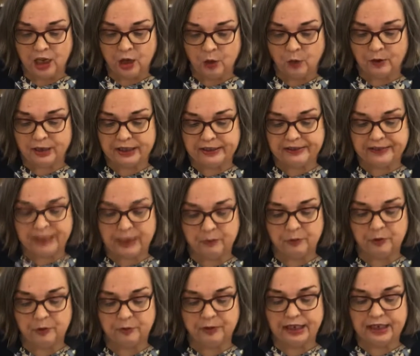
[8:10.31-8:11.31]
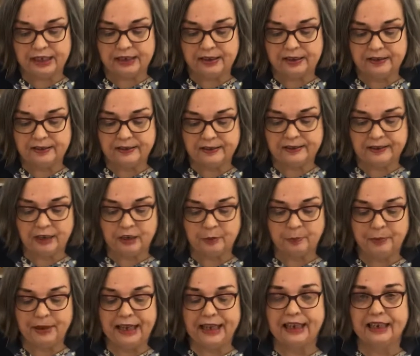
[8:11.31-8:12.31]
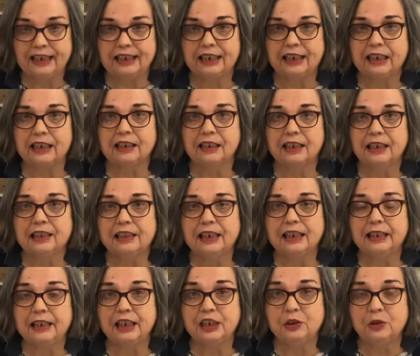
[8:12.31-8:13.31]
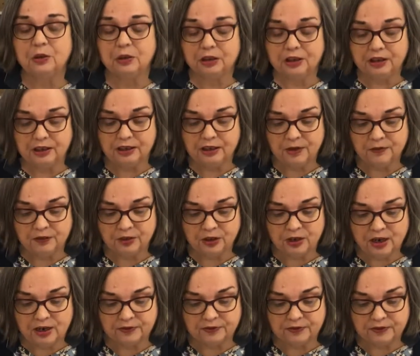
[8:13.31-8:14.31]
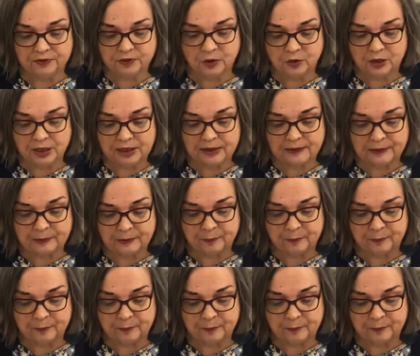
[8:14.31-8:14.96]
Once they were ready to start paddling, then they took the cover off, of course.